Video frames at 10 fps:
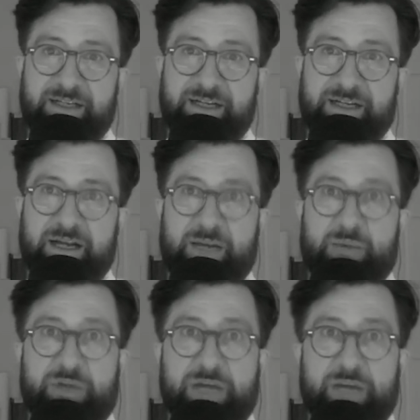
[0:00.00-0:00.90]
I
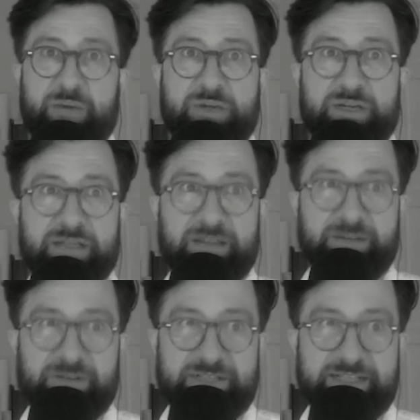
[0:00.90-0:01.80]
wouldn't
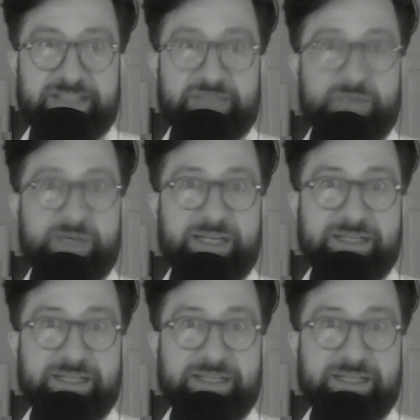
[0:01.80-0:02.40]
ever dissuade